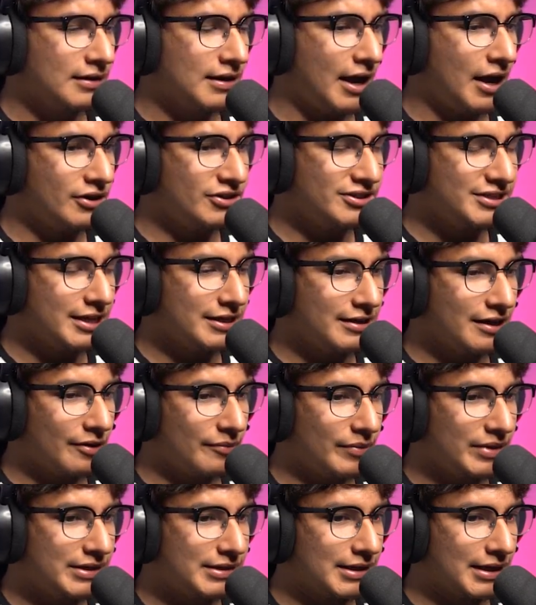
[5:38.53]
How does that not
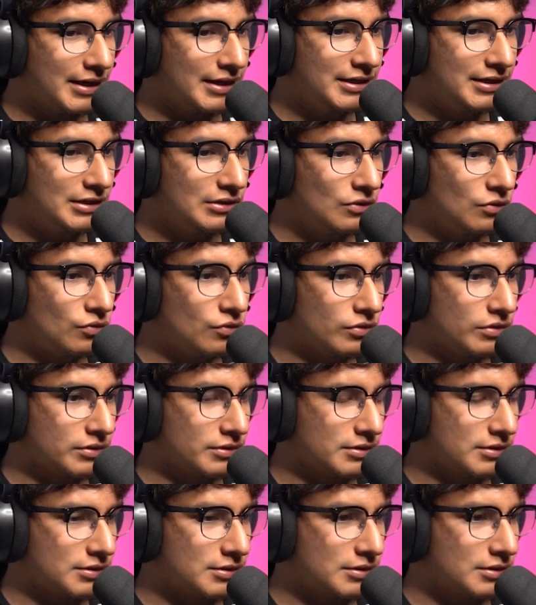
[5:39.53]
make any
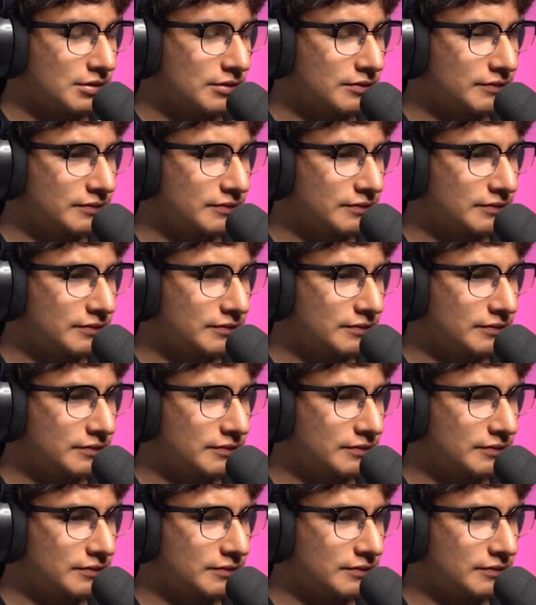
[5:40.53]
noise?